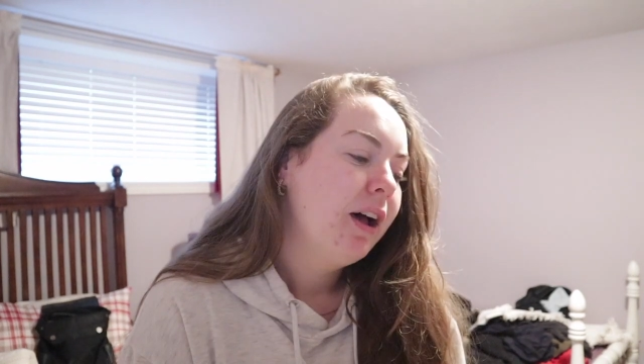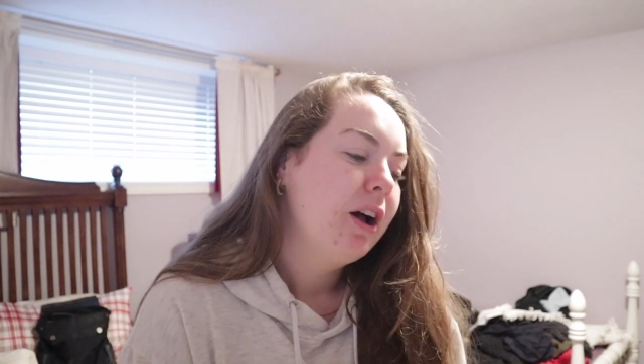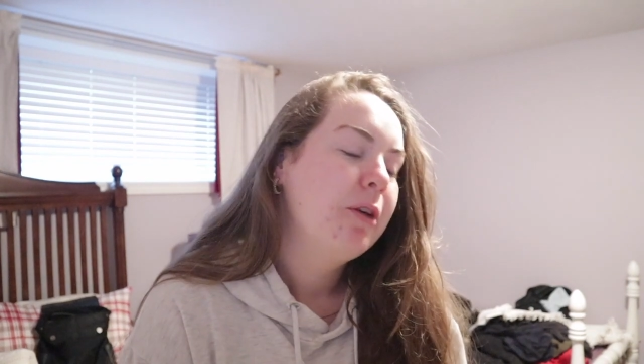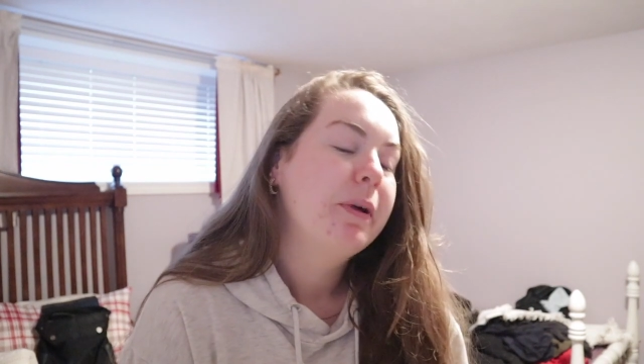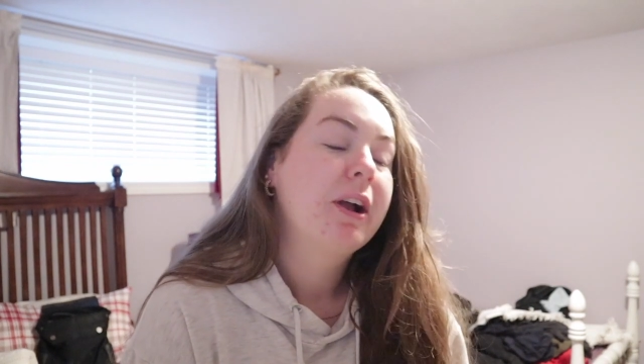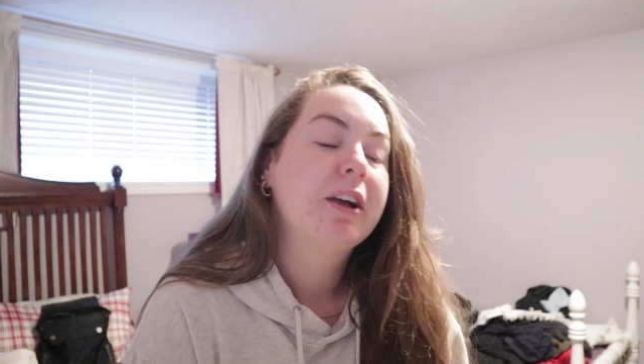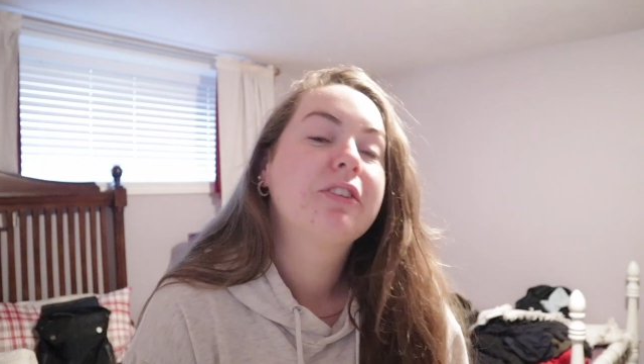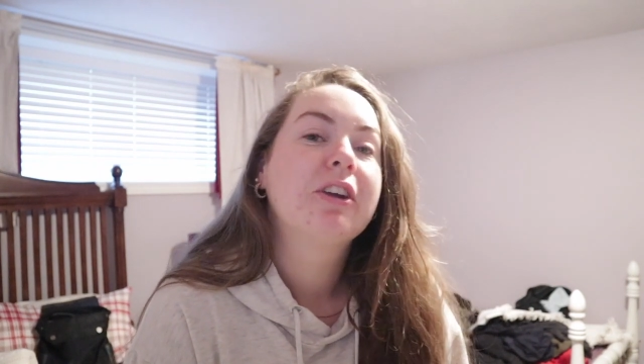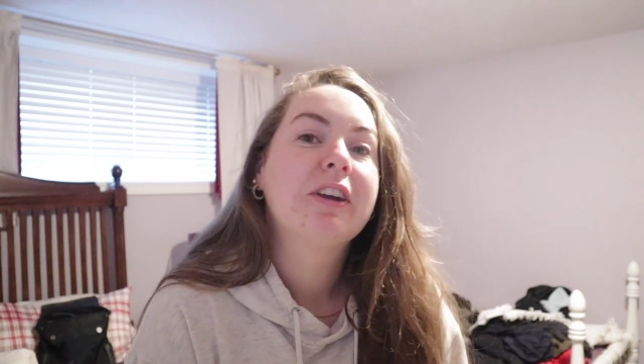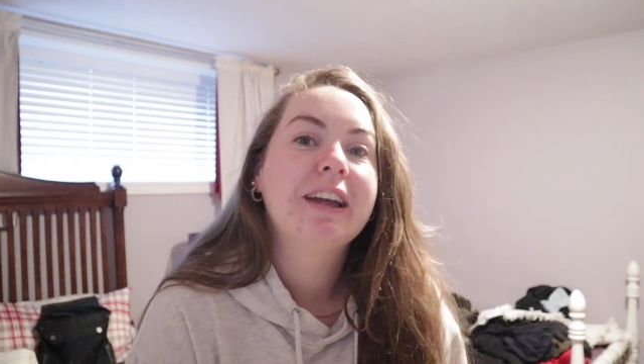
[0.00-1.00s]
Oh my
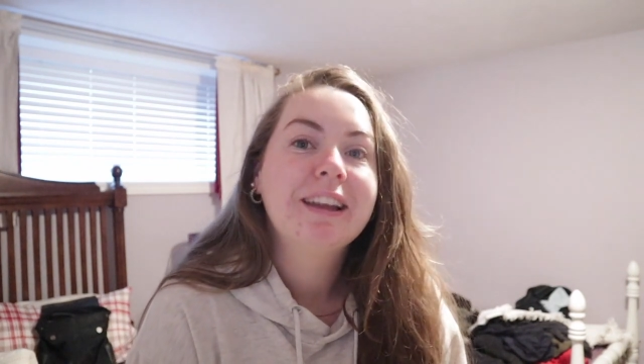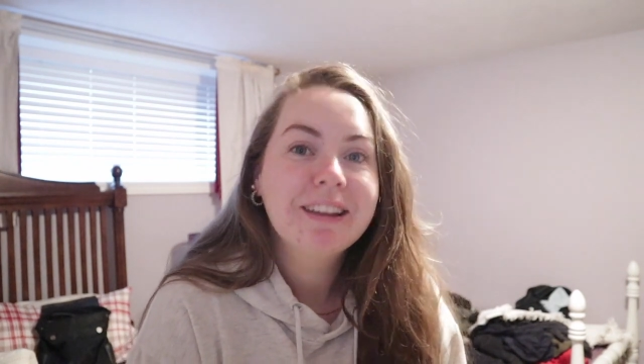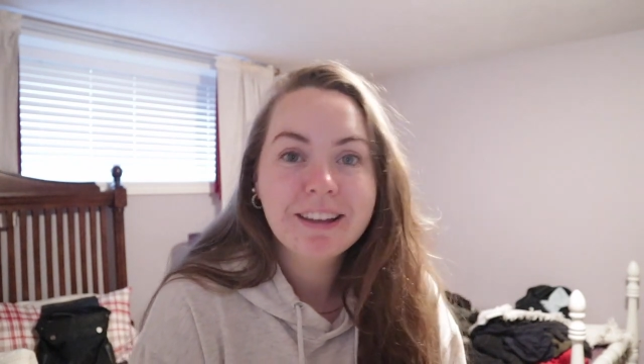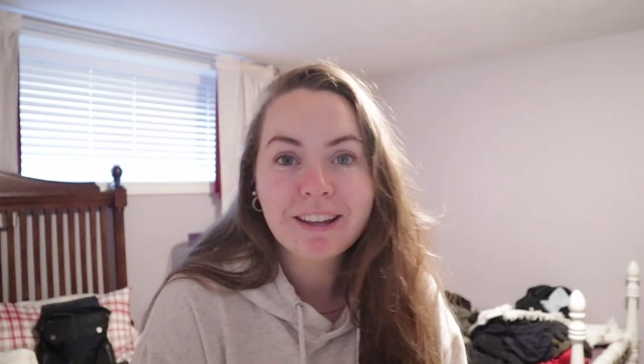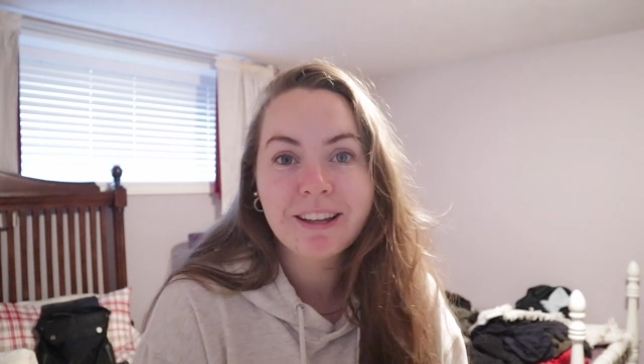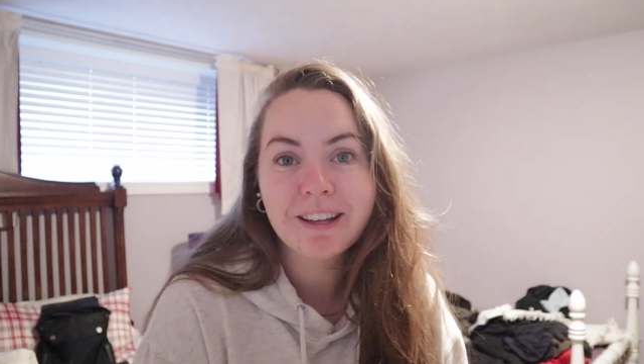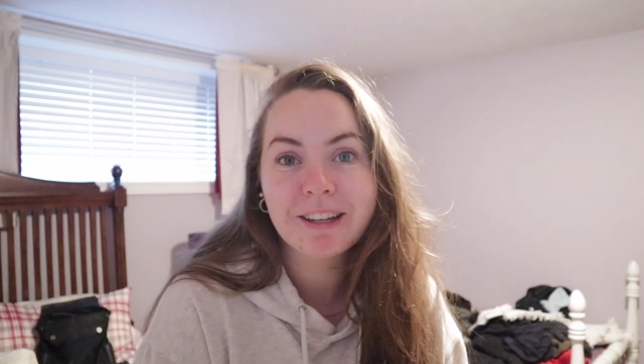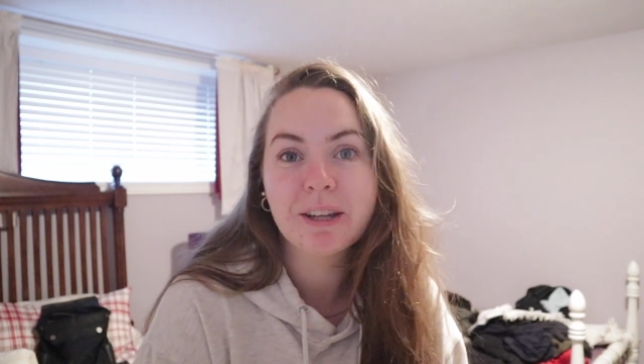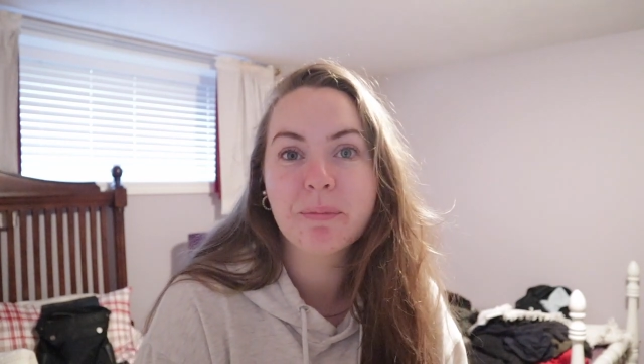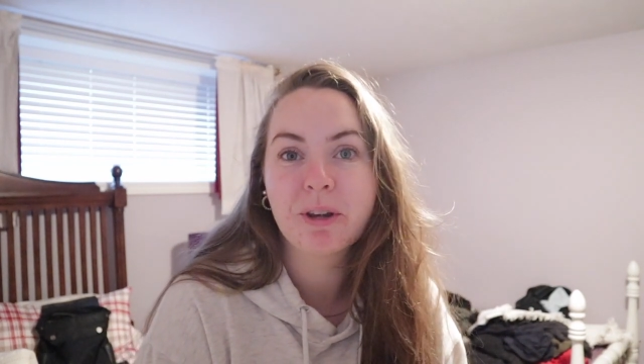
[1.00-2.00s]
gosh, all right,
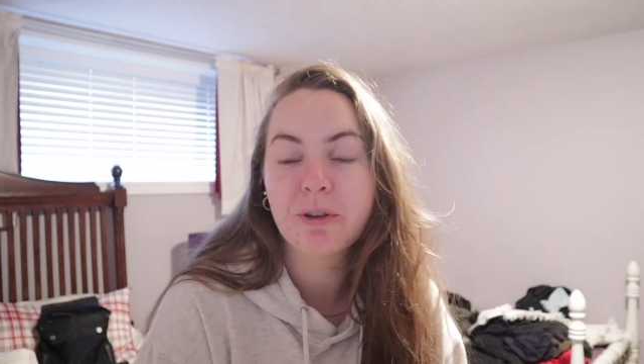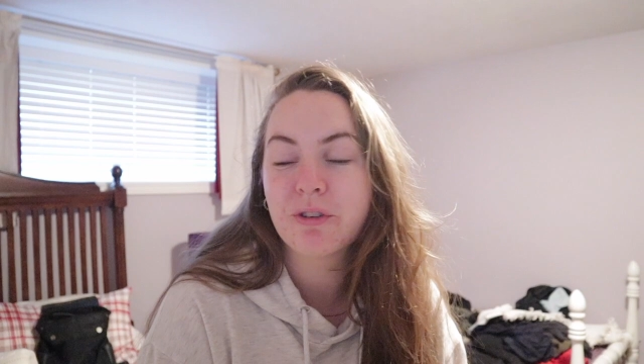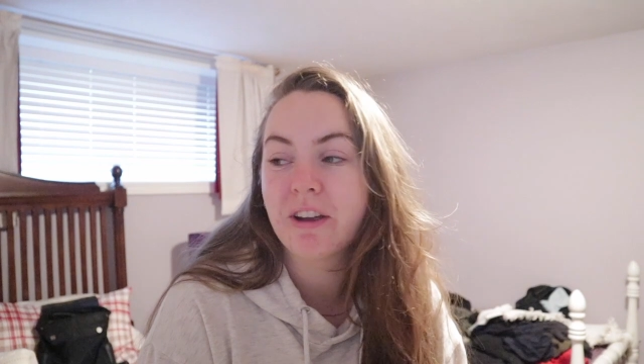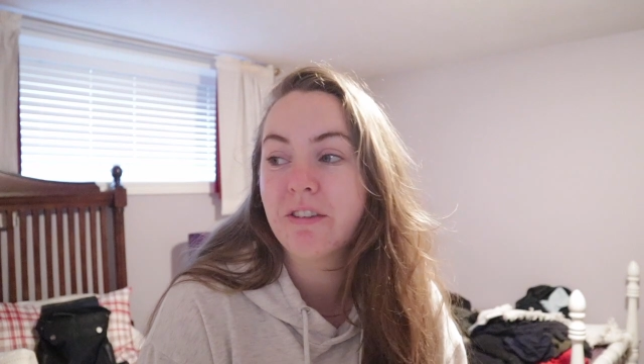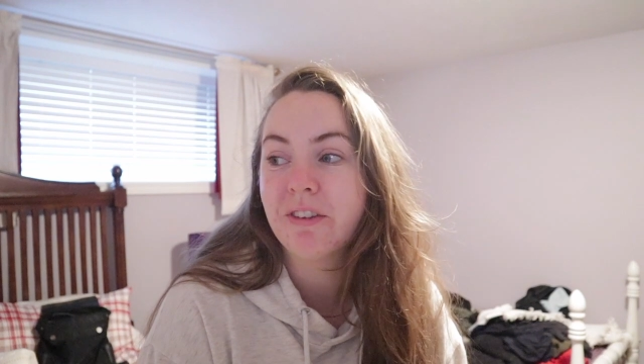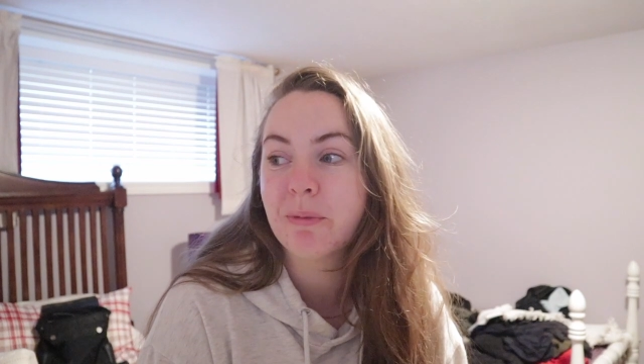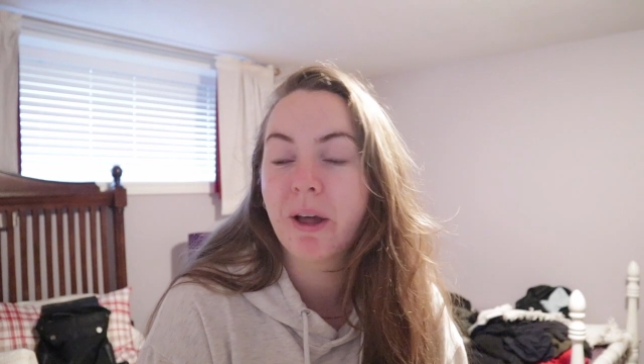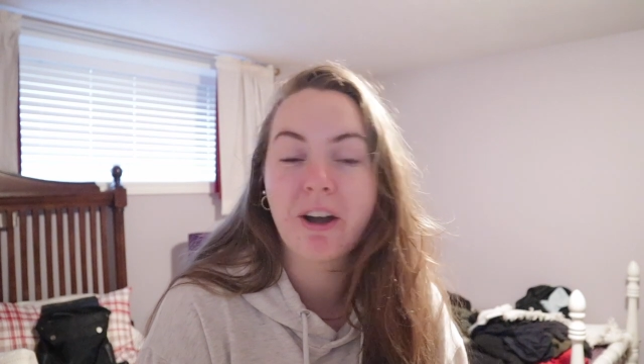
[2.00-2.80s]
I'm gonna go try and feel better